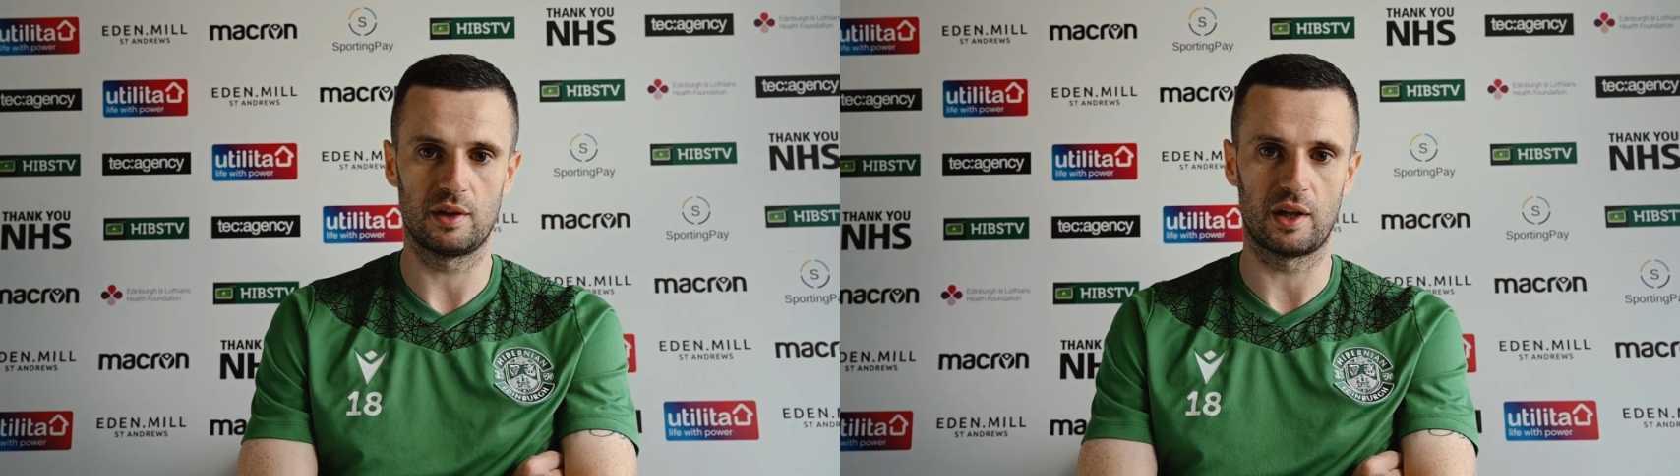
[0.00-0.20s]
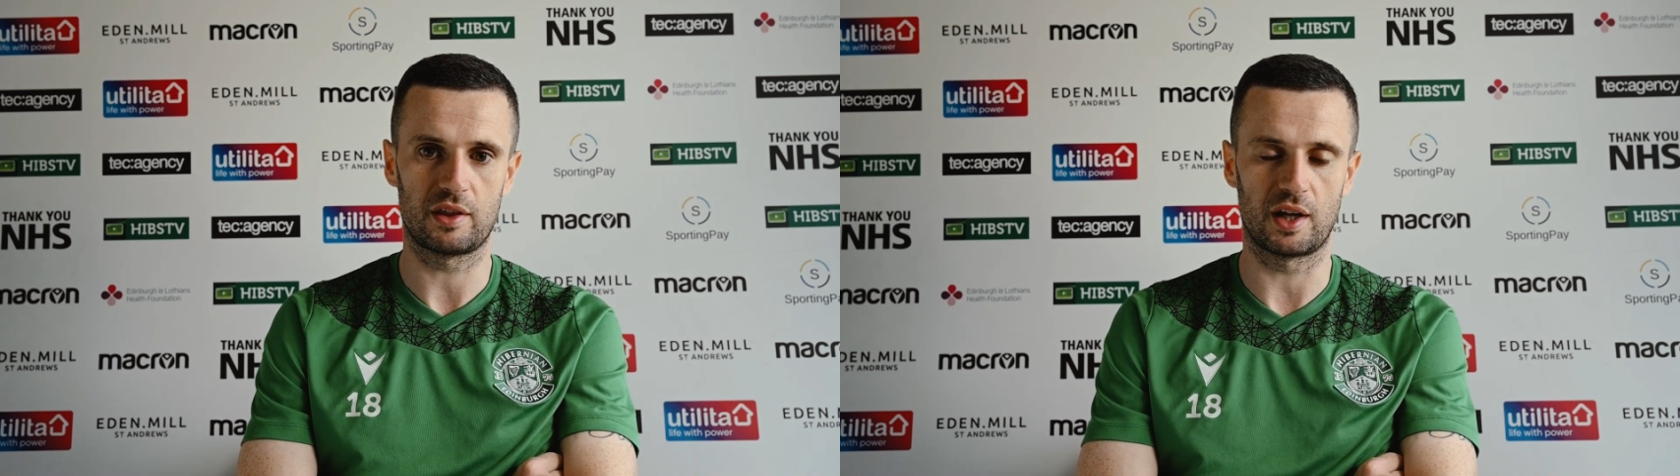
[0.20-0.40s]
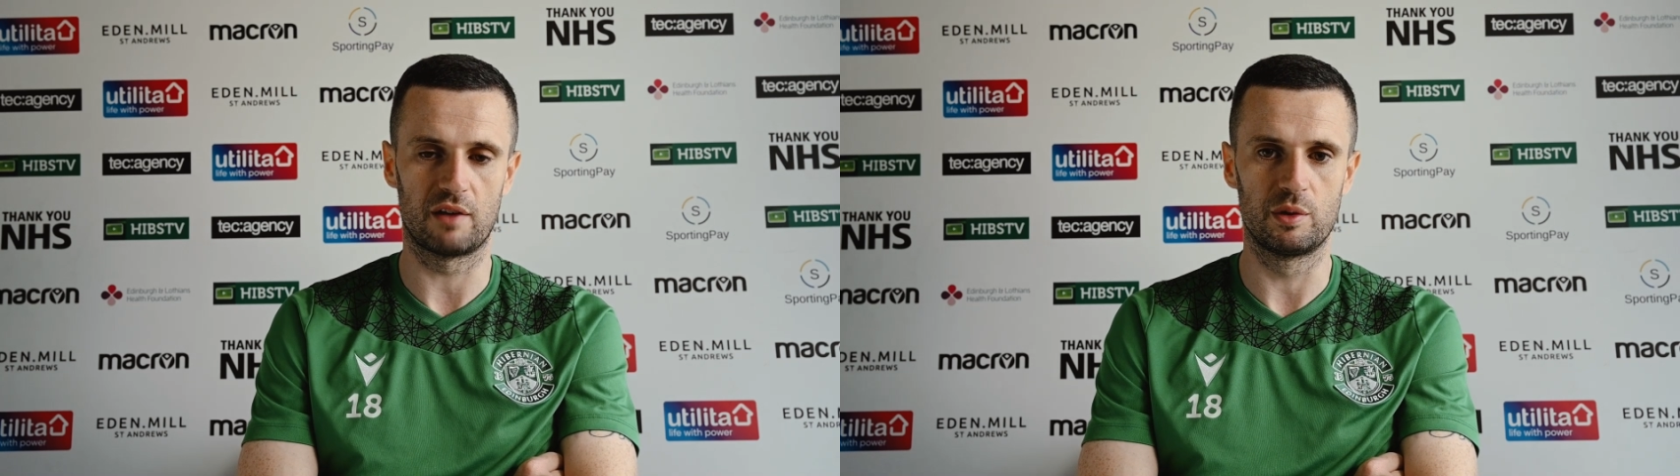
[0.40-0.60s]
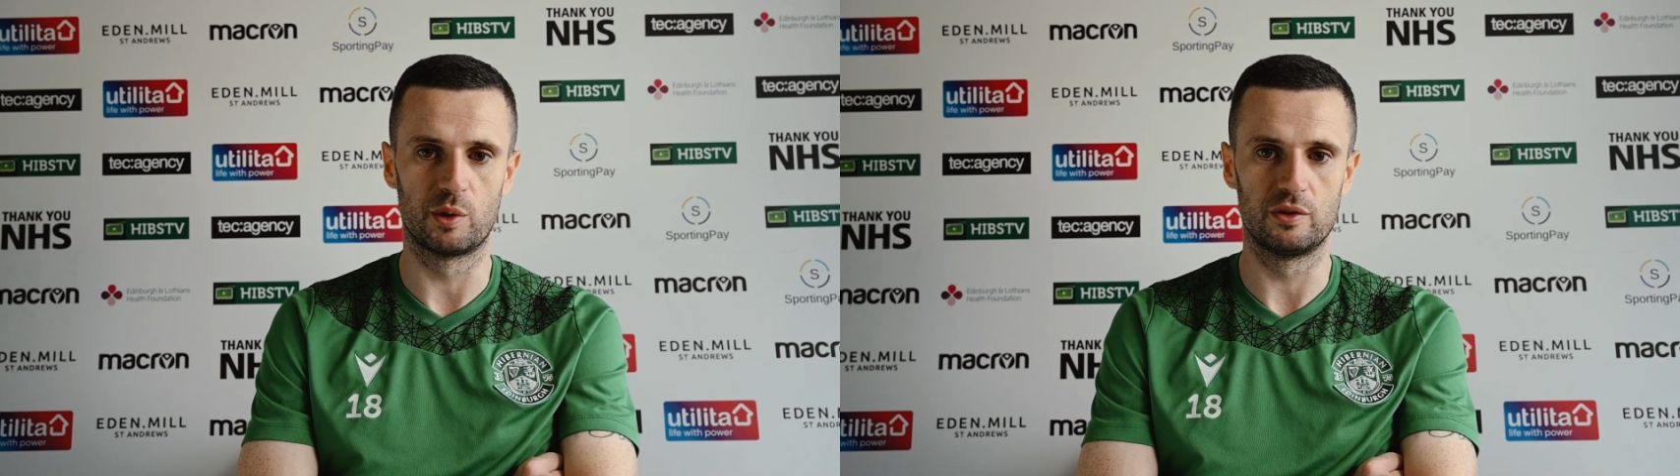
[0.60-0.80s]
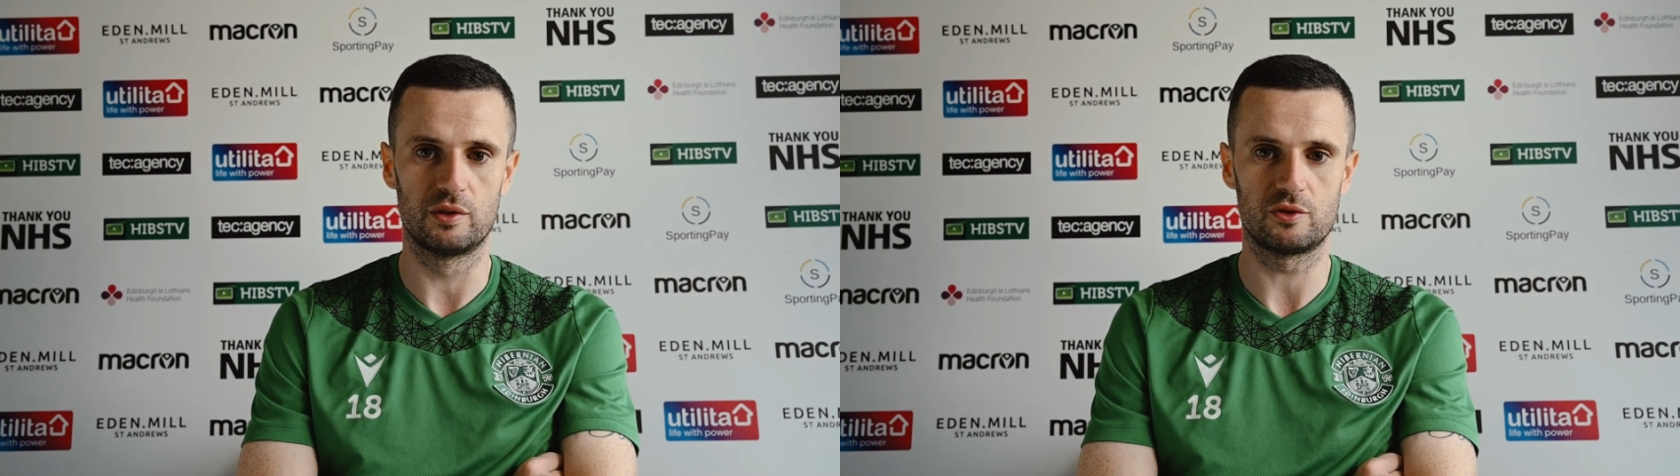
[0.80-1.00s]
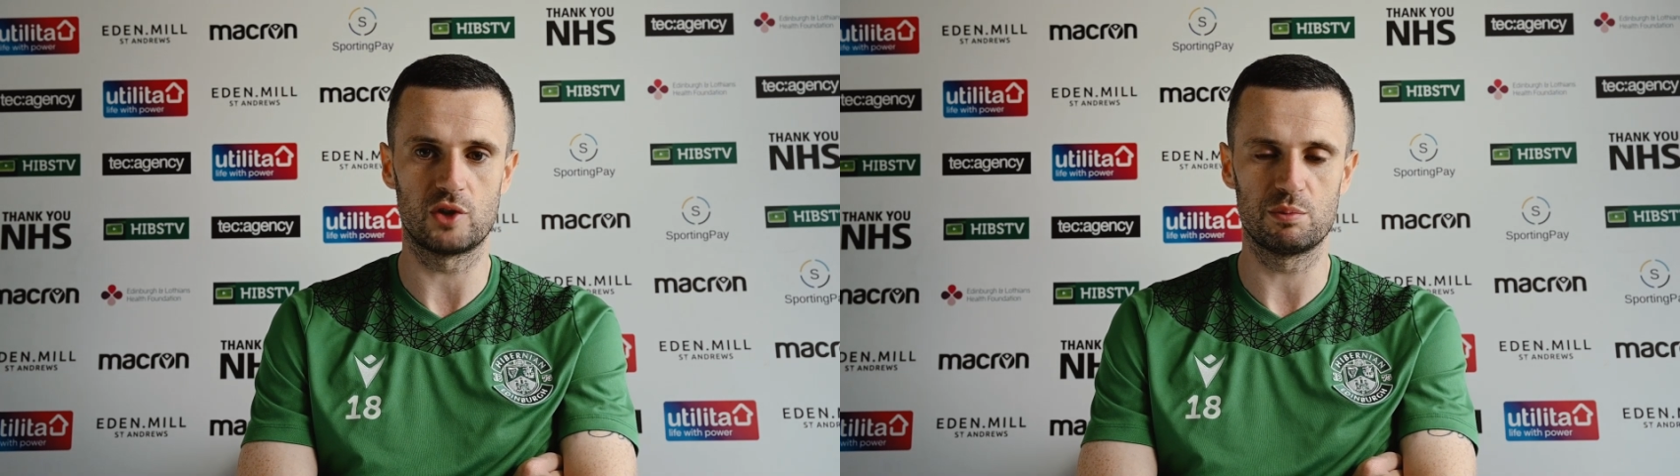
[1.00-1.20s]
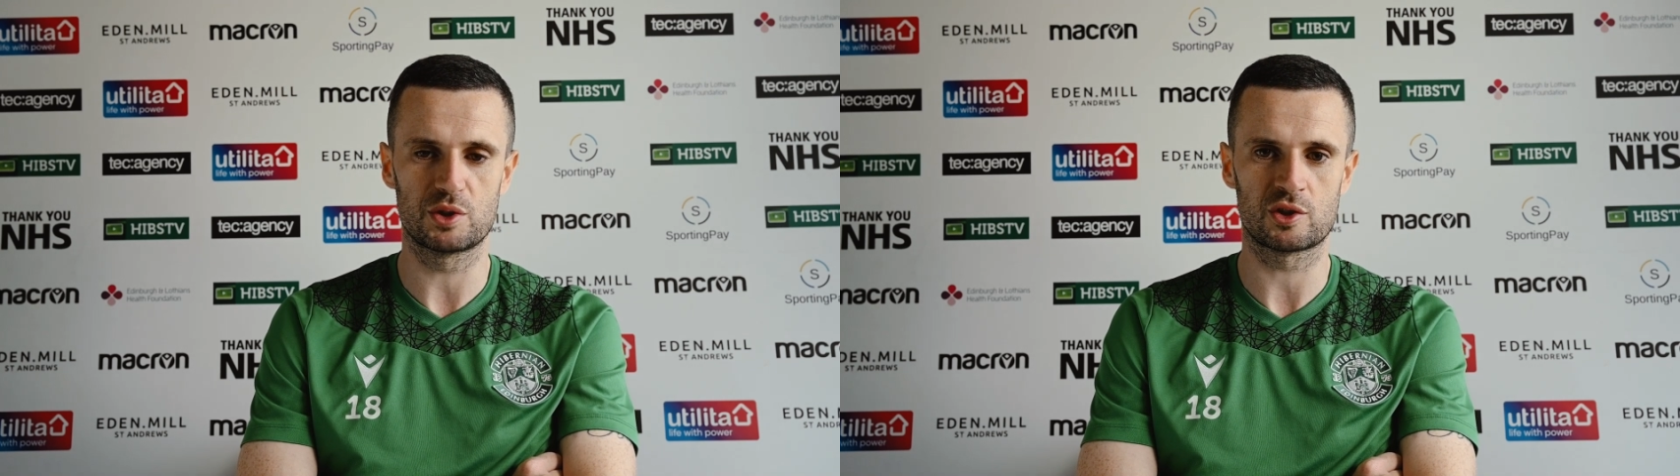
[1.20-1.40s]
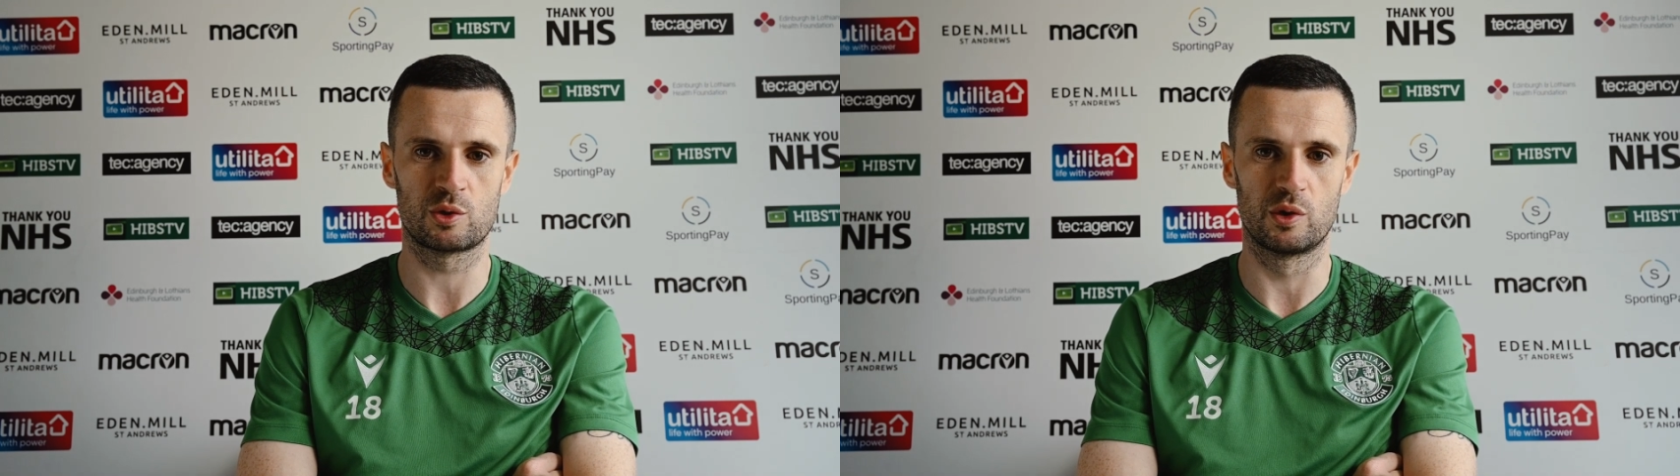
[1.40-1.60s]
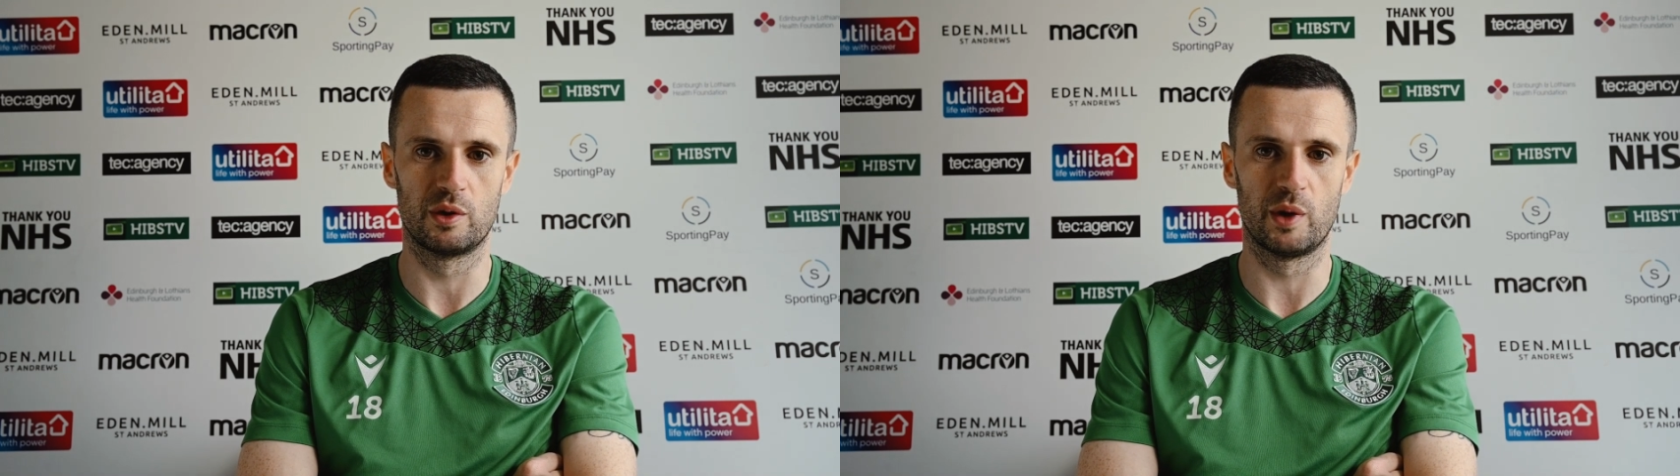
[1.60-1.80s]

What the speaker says: I think everyone dreams of scoring the